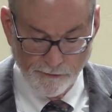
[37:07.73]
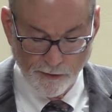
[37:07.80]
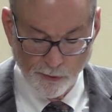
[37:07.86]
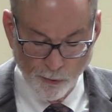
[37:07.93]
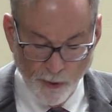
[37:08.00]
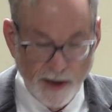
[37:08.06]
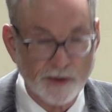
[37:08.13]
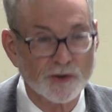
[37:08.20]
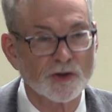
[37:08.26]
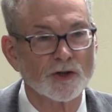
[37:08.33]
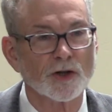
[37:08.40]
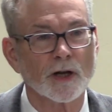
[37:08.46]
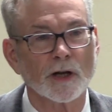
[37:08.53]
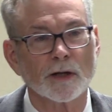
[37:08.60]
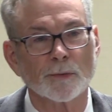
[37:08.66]
rich
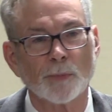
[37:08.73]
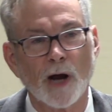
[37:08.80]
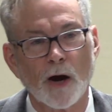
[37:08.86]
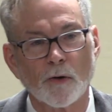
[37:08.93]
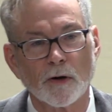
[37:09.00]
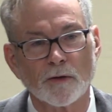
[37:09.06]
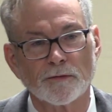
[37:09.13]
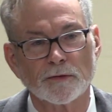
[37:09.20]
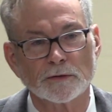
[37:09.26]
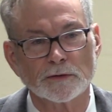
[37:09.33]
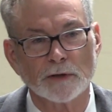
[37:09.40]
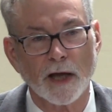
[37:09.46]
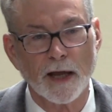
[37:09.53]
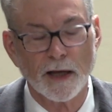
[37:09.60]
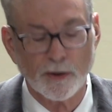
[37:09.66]
and
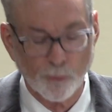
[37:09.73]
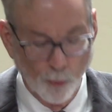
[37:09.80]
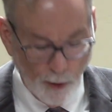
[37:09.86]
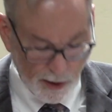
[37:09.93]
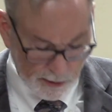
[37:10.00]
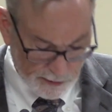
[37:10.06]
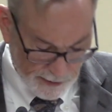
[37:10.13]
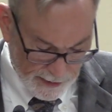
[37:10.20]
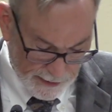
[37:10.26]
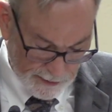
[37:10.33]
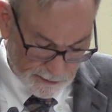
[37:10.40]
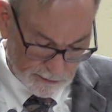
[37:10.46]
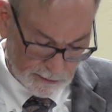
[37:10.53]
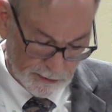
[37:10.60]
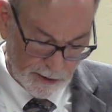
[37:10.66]
powerful and
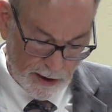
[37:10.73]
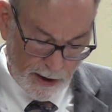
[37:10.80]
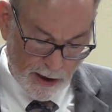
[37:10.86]
well-heeled